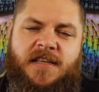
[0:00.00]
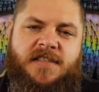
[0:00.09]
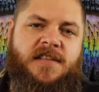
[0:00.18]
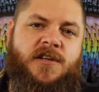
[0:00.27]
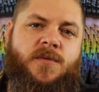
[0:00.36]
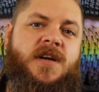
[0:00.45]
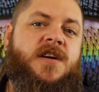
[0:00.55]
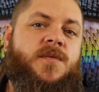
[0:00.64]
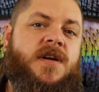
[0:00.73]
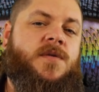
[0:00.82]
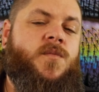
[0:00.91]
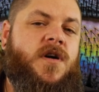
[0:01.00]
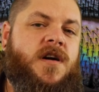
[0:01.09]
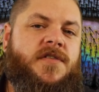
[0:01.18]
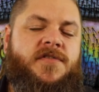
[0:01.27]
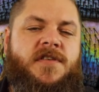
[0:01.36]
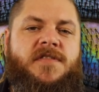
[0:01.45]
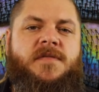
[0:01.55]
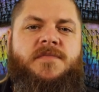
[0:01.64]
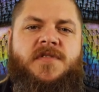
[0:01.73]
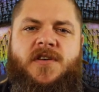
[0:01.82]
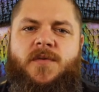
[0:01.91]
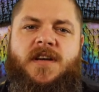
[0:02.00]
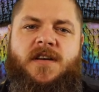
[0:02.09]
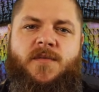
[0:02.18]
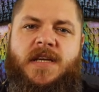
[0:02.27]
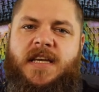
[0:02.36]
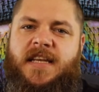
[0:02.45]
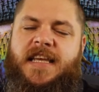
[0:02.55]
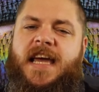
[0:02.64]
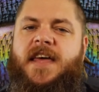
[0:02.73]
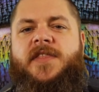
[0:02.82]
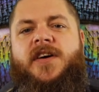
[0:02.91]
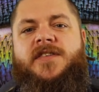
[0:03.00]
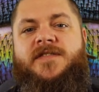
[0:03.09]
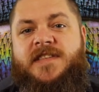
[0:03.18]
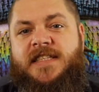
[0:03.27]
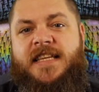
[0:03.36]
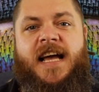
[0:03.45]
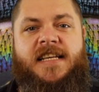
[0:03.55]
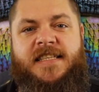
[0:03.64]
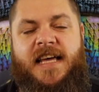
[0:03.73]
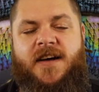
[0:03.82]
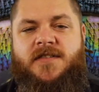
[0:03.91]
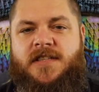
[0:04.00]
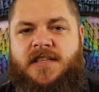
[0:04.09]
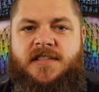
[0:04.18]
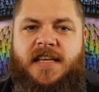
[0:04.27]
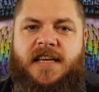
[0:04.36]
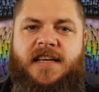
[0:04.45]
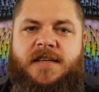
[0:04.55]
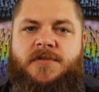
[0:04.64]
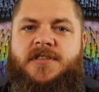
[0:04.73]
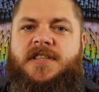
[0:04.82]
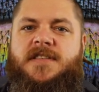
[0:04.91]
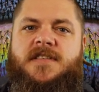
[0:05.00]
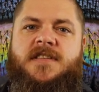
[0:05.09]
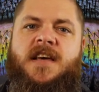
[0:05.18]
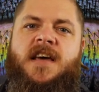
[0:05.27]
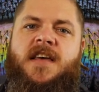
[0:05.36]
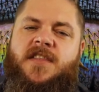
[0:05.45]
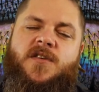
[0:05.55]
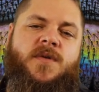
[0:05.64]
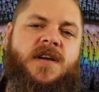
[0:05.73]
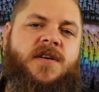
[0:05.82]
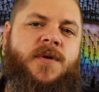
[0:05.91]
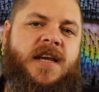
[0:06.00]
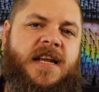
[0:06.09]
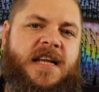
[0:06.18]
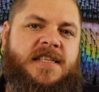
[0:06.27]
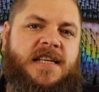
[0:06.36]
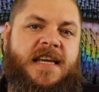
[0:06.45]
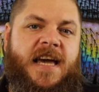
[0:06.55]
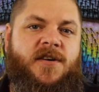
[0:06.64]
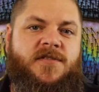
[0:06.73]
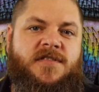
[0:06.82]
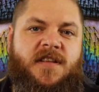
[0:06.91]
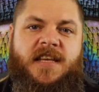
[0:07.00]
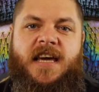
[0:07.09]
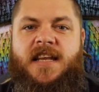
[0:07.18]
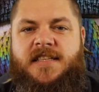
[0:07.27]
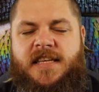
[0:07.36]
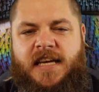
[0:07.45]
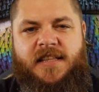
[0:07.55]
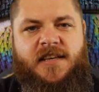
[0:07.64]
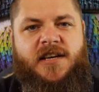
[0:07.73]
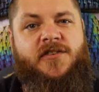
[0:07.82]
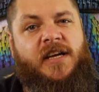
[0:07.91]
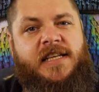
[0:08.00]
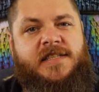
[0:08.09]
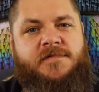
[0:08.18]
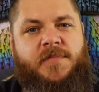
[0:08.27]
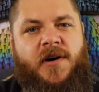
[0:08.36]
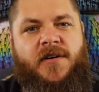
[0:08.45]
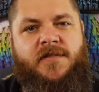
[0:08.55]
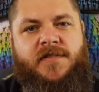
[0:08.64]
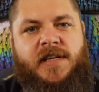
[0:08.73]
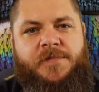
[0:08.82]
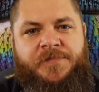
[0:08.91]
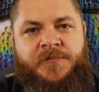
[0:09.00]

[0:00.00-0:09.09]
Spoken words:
So the quicker we can work through them, the quicker we can get those stacked down to the single images, the quicker we can actually get onto the editing and the creative part of it.